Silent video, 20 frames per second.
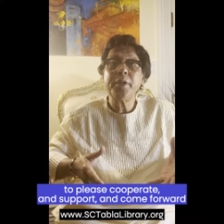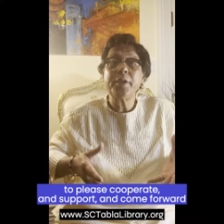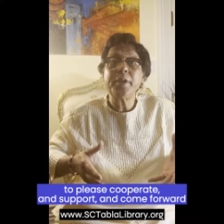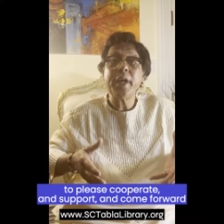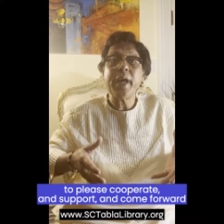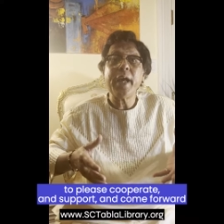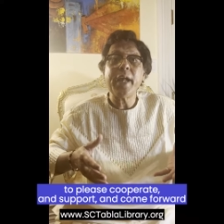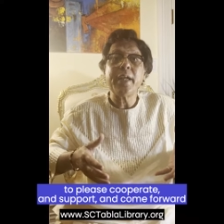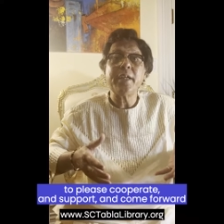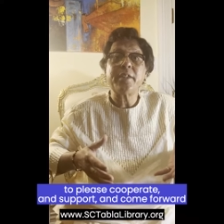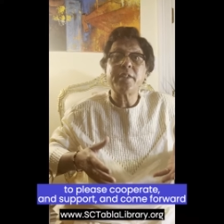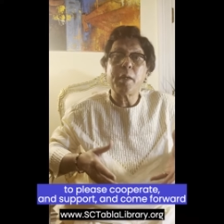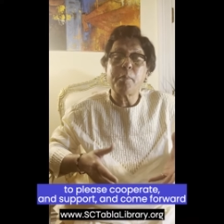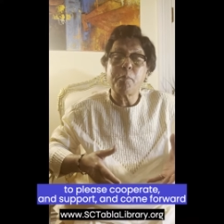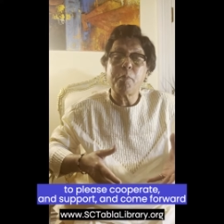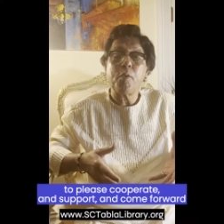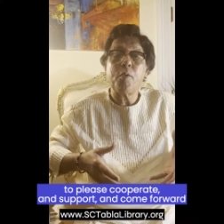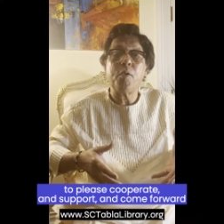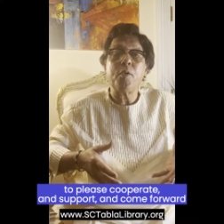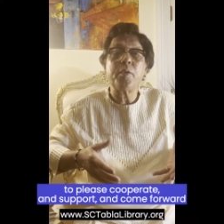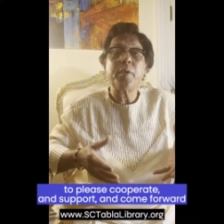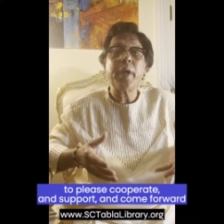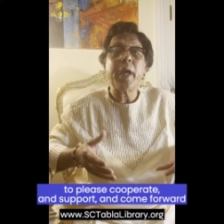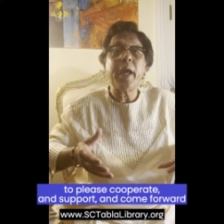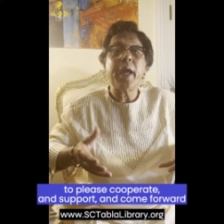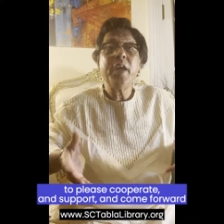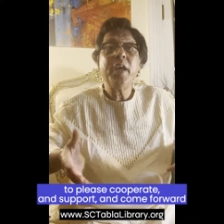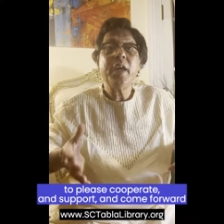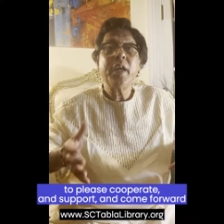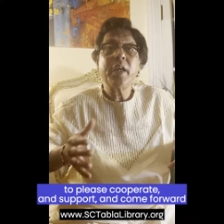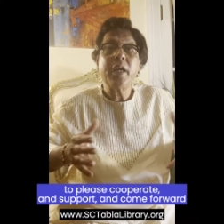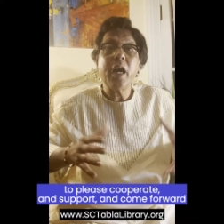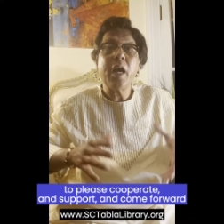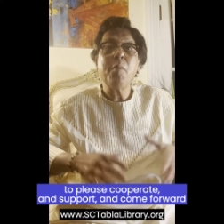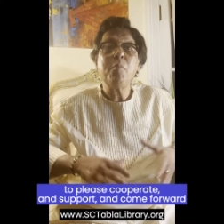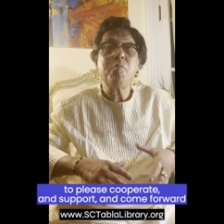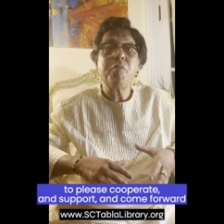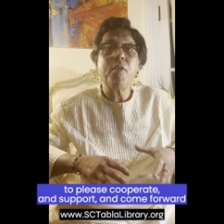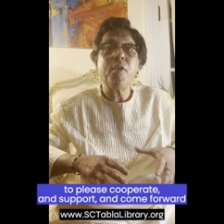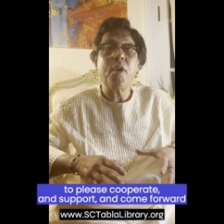and support and come
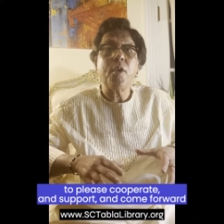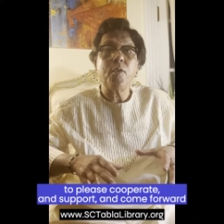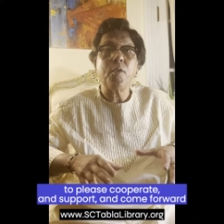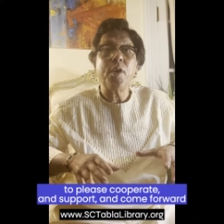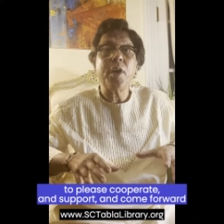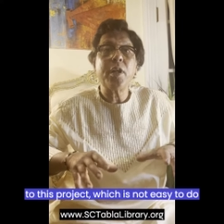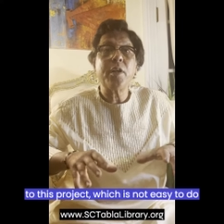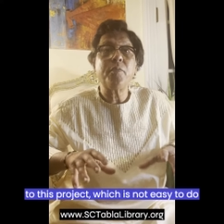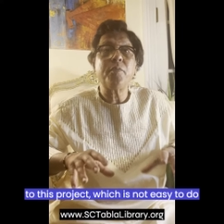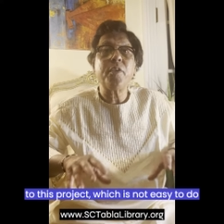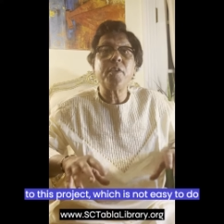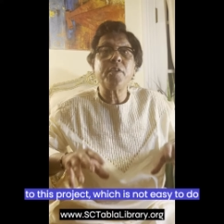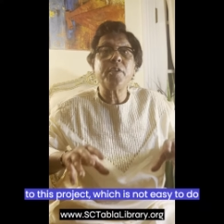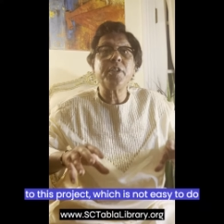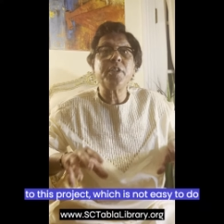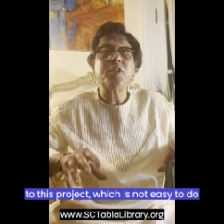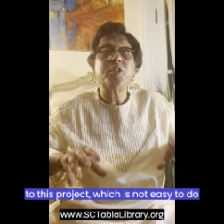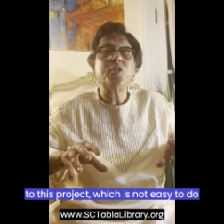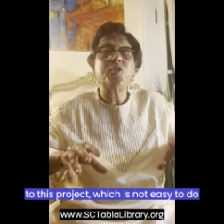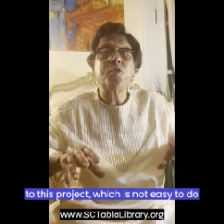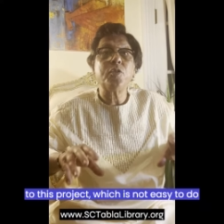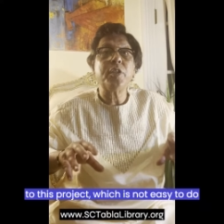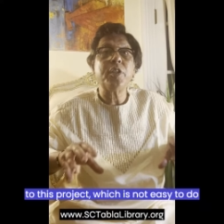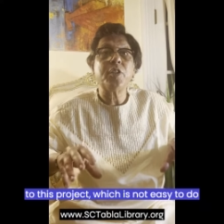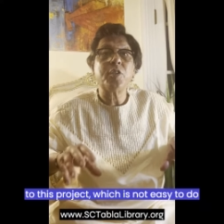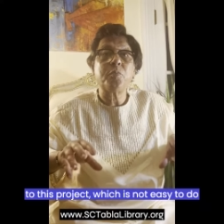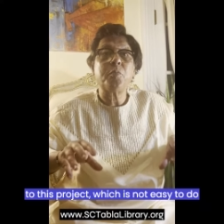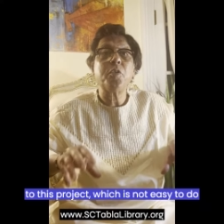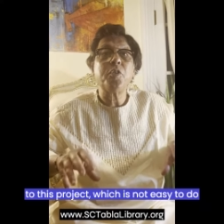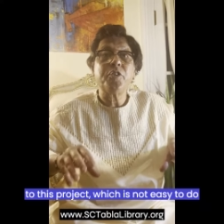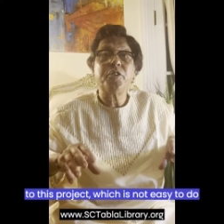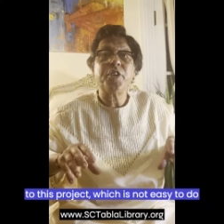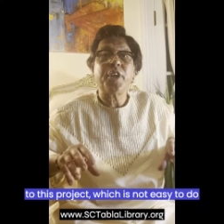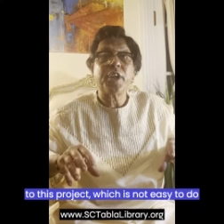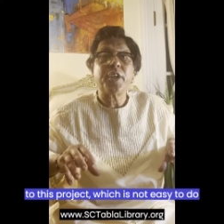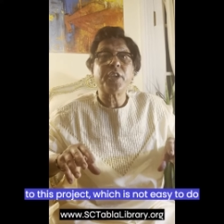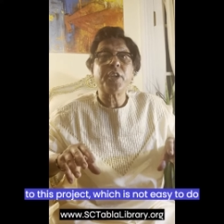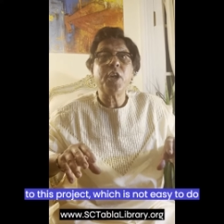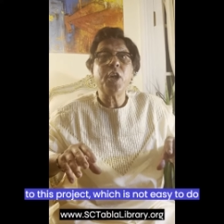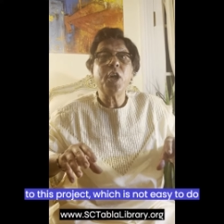forward for this to this project
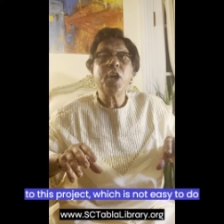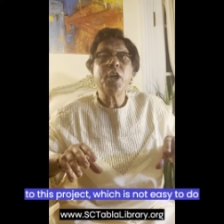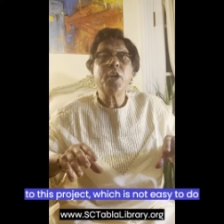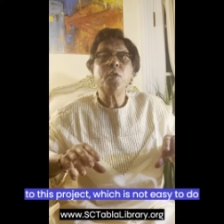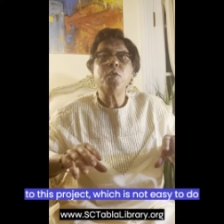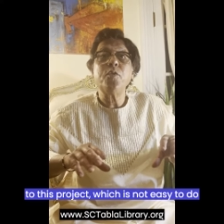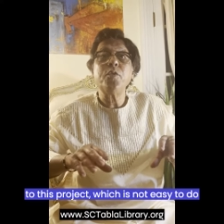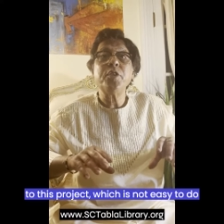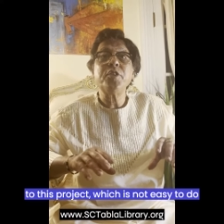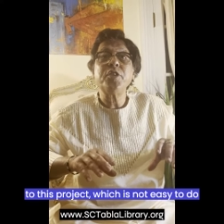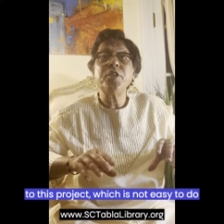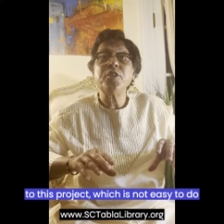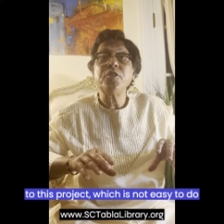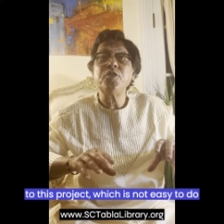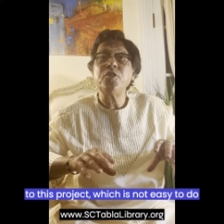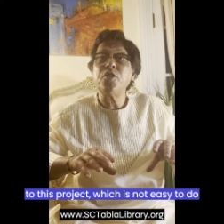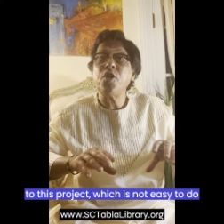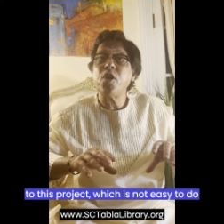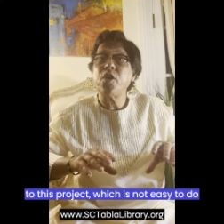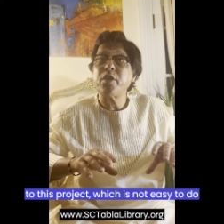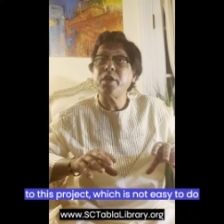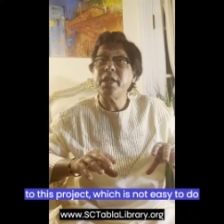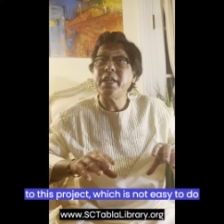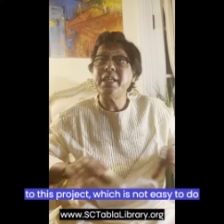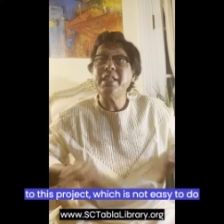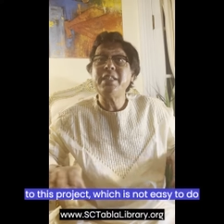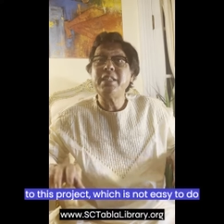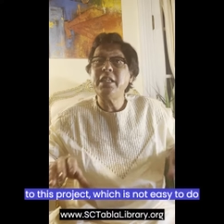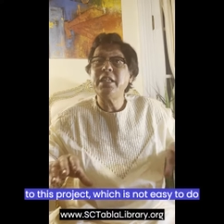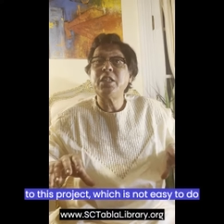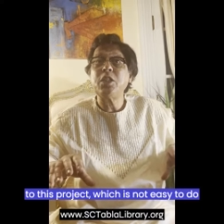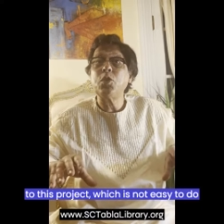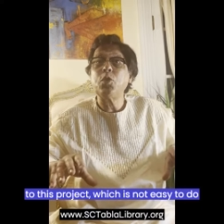which is not easy to